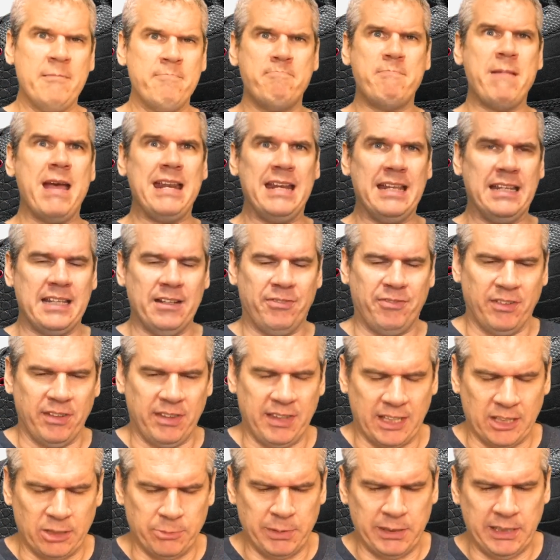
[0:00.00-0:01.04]
many different
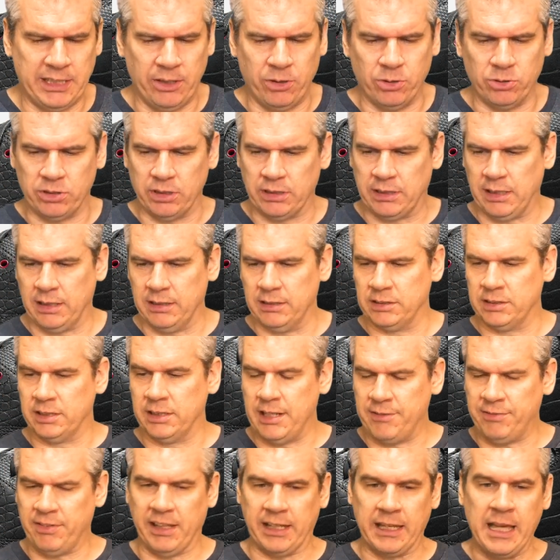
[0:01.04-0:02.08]
things, materials and colors
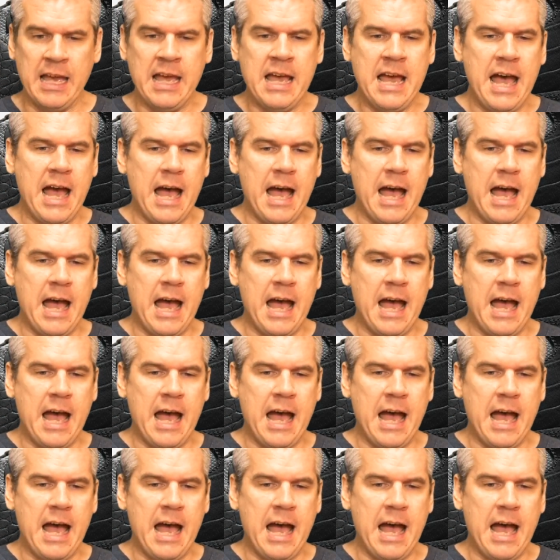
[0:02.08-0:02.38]
and everything.